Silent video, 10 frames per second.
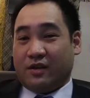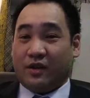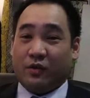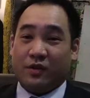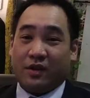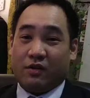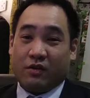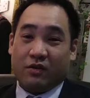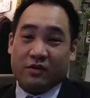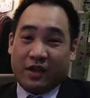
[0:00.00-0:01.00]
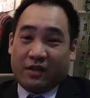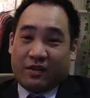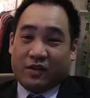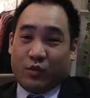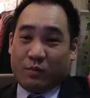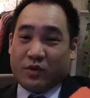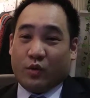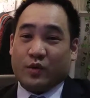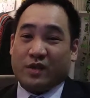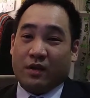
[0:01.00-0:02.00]
know, with the girls and
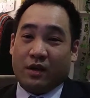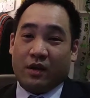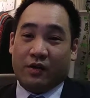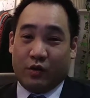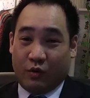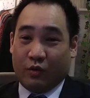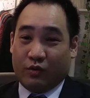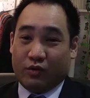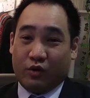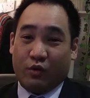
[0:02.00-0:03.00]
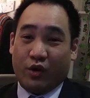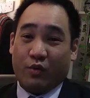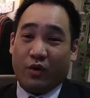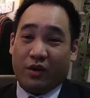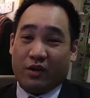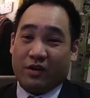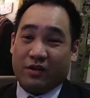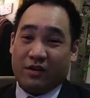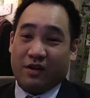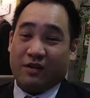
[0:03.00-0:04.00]
swimsuits, you do your work,
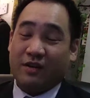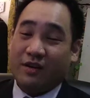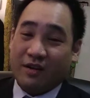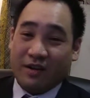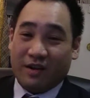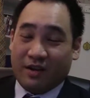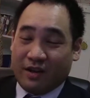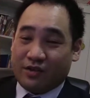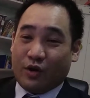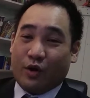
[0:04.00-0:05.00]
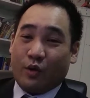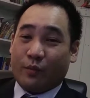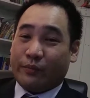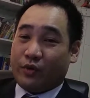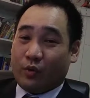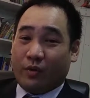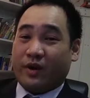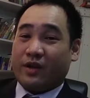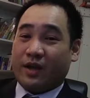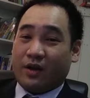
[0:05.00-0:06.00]
you know. So don't
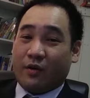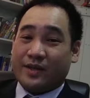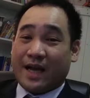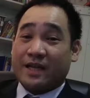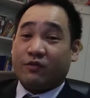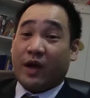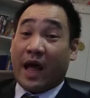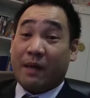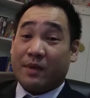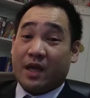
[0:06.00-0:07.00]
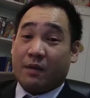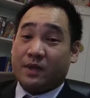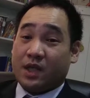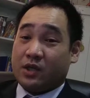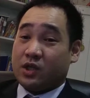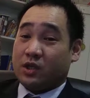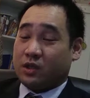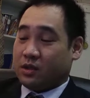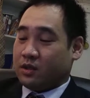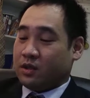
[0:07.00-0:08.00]
worry, you can always ask for IBM attention,
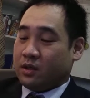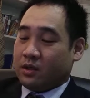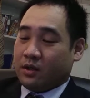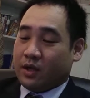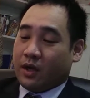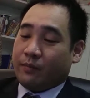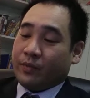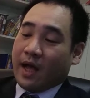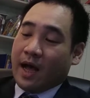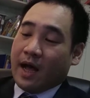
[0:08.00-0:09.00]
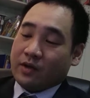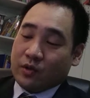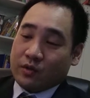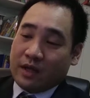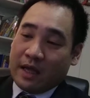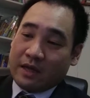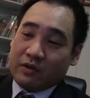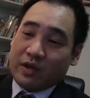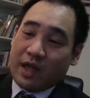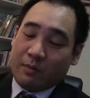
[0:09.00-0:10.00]
you know. So
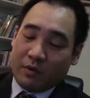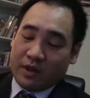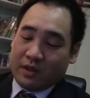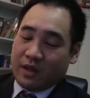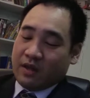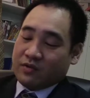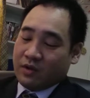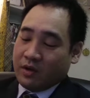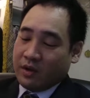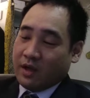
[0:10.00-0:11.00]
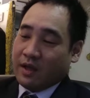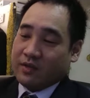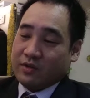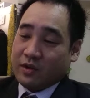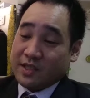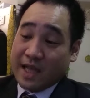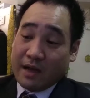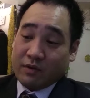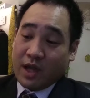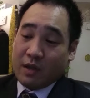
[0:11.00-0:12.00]
another cable in these is the
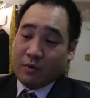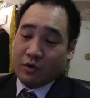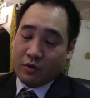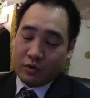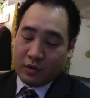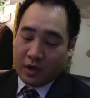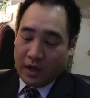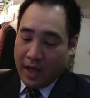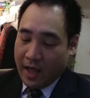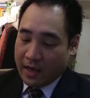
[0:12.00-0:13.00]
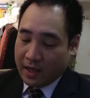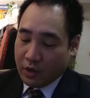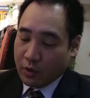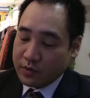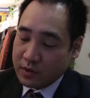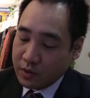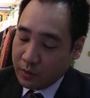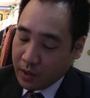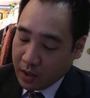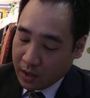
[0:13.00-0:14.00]
sound cable. And it goes
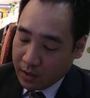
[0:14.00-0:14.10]
to if